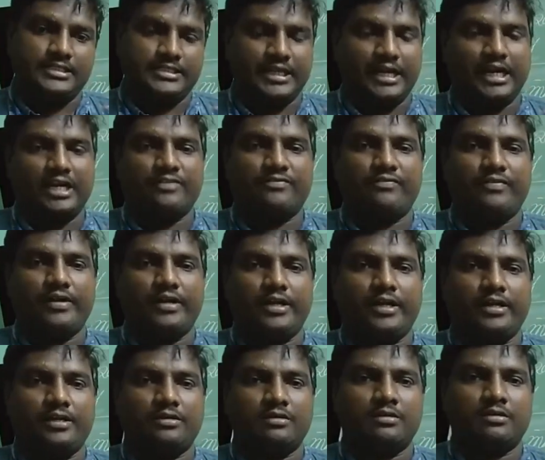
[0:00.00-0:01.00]
sad
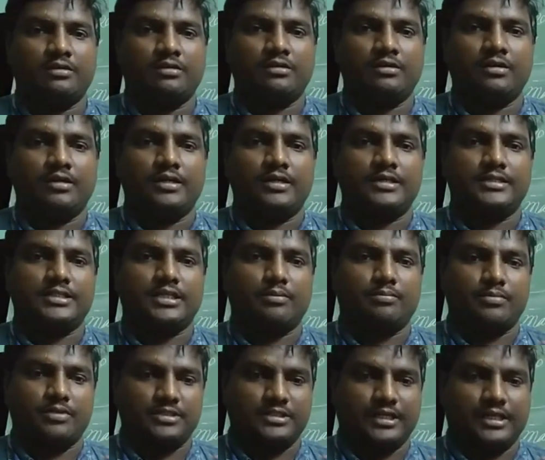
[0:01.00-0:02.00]
feeling,
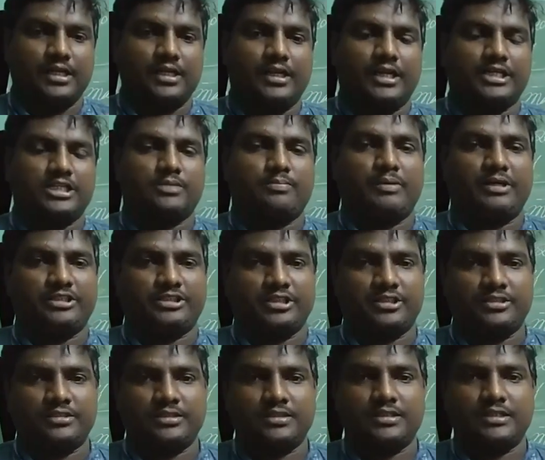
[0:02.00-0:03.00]
some sudden
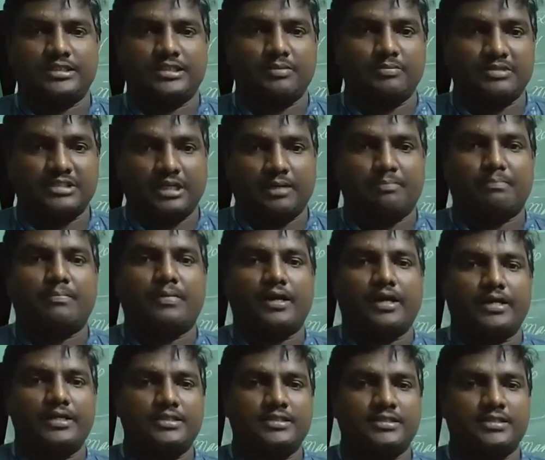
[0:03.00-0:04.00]
expression, some
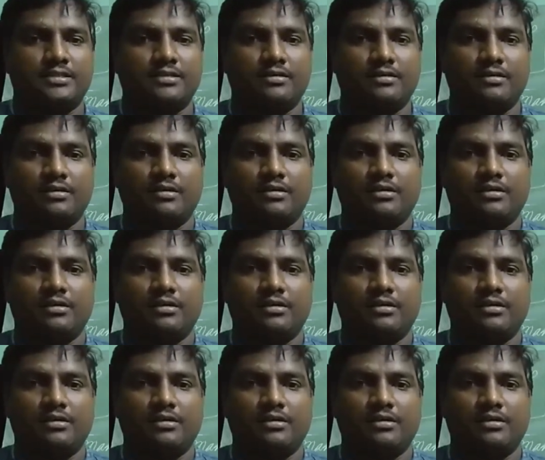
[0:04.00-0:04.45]
surprise.